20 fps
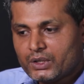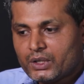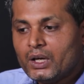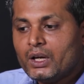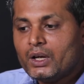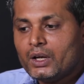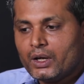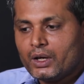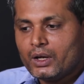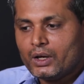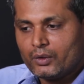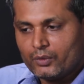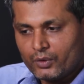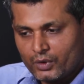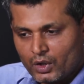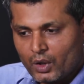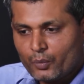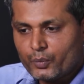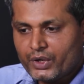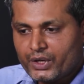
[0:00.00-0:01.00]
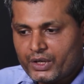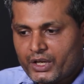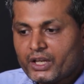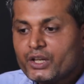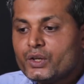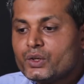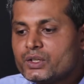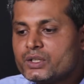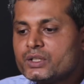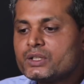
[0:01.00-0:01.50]
the community.
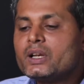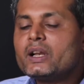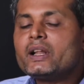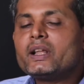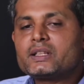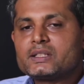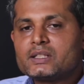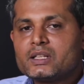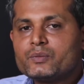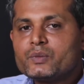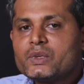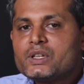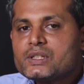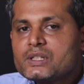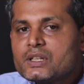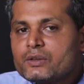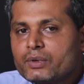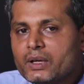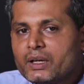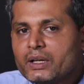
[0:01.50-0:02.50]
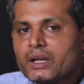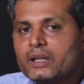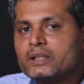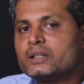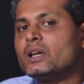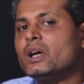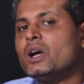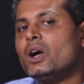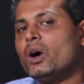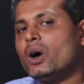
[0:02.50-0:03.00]
Nutritional extreme is defined as,
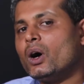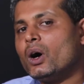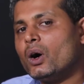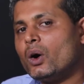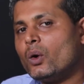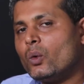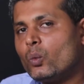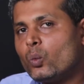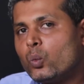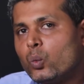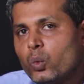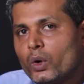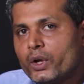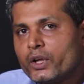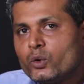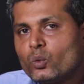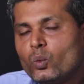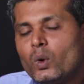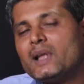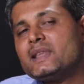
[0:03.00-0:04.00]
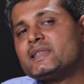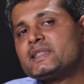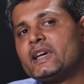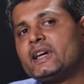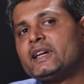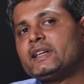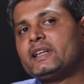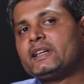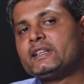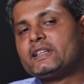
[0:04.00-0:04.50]
in one
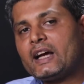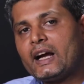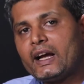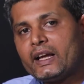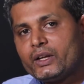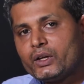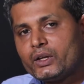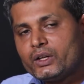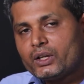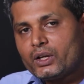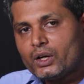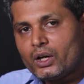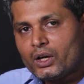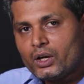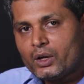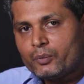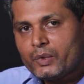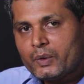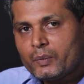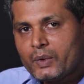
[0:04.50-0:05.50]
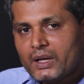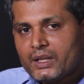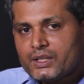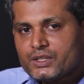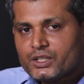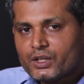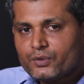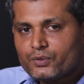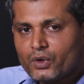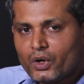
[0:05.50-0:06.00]
side there is a high
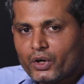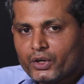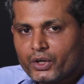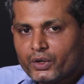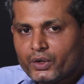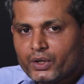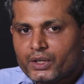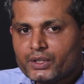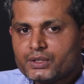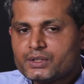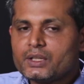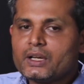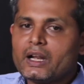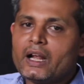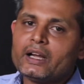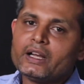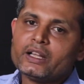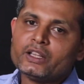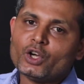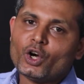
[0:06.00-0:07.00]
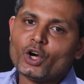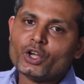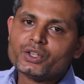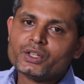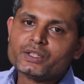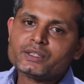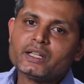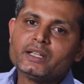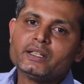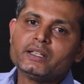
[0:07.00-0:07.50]
prevalence of undernutrition, and in the other
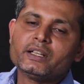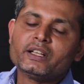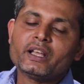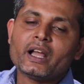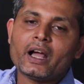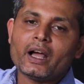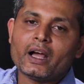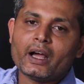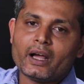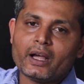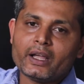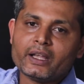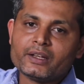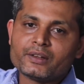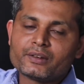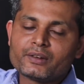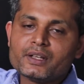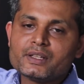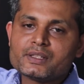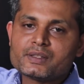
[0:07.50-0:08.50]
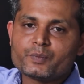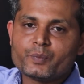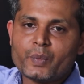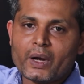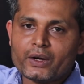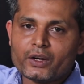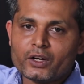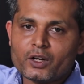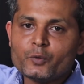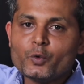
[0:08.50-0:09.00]
side there is increased
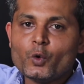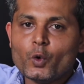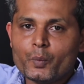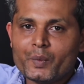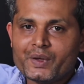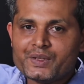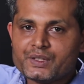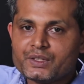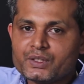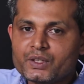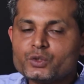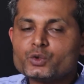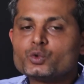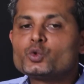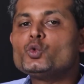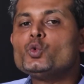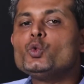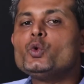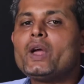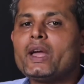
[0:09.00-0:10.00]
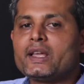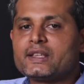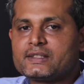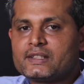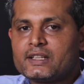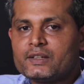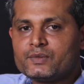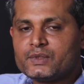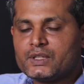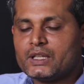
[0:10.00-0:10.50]
pattern of obesity, two
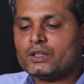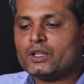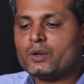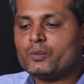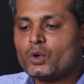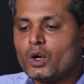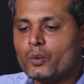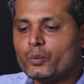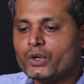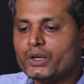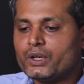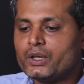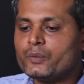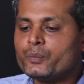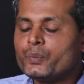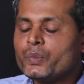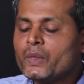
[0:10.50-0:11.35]
extremes in the community.